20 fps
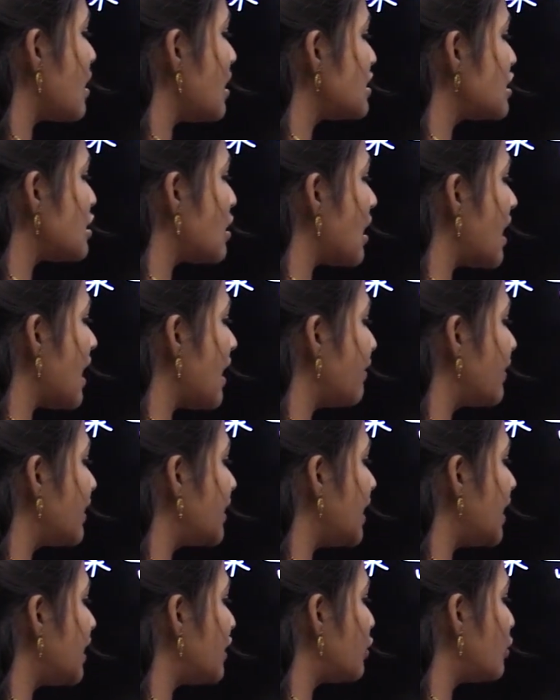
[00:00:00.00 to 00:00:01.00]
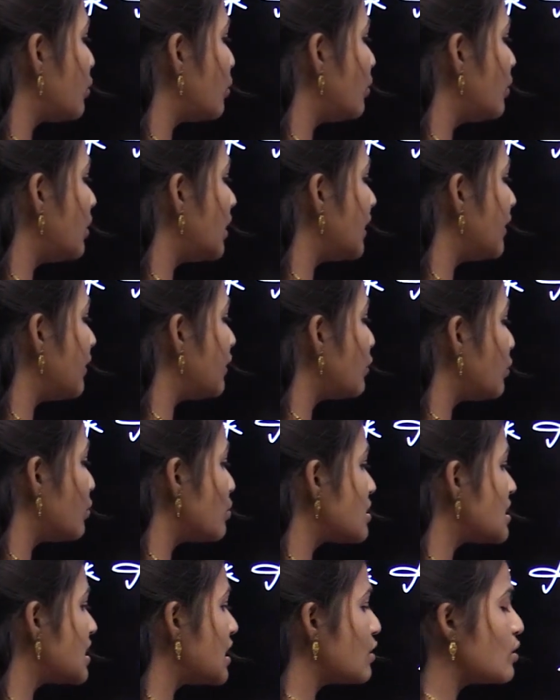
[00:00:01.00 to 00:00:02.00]
also having that two,
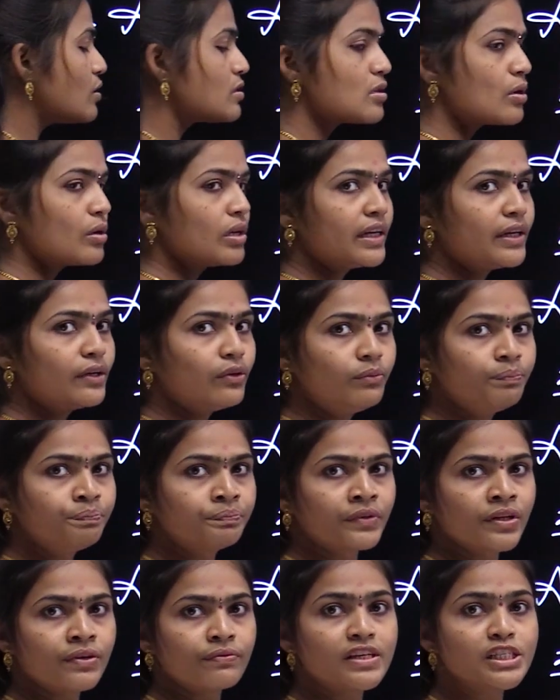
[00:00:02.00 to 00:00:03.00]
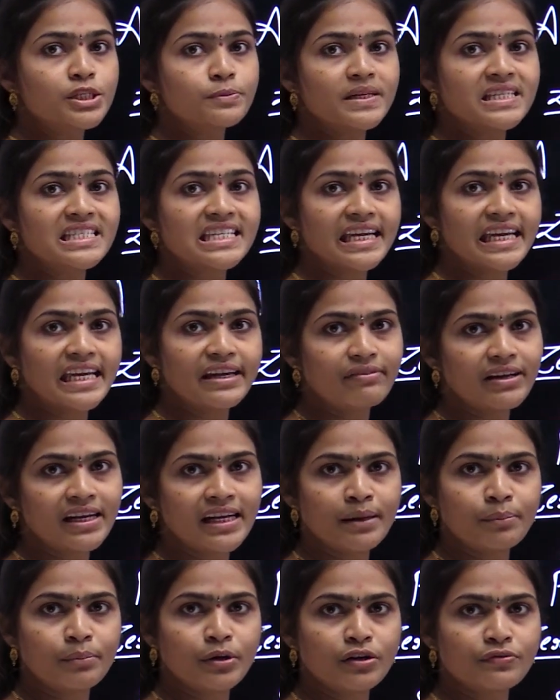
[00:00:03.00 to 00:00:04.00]
two zeros only no which means even
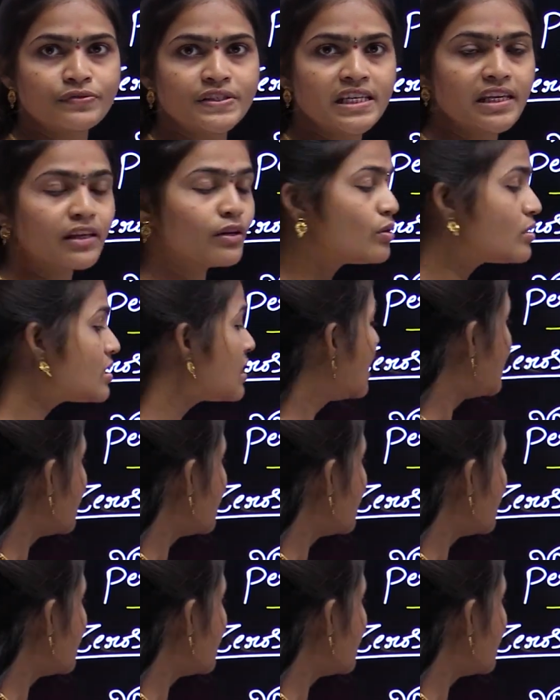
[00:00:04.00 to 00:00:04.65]
number of zeros.